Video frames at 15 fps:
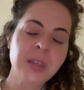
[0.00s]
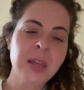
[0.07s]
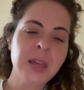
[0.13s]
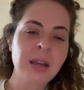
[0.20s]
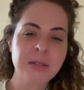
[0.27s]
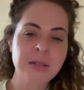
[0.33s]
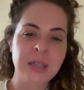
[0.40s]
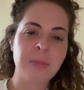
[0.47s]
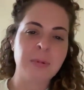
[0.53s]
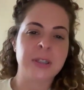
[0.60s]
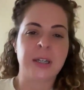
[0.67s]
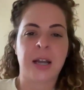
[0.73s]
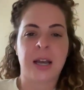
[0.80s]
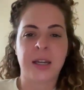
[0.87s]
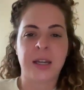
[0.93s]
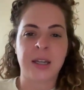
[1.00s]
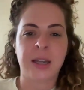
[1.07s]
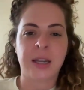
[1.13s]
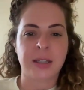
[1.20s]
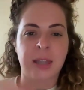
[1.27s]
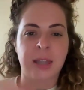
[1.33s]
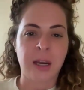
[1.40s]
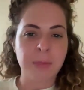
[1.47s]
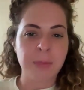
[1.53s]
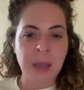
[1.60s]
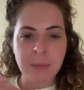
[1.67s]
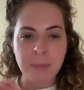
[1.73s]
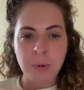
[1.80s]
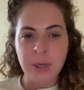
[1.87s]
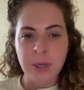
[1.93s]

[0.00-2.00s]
And I was able to kind of connect their pain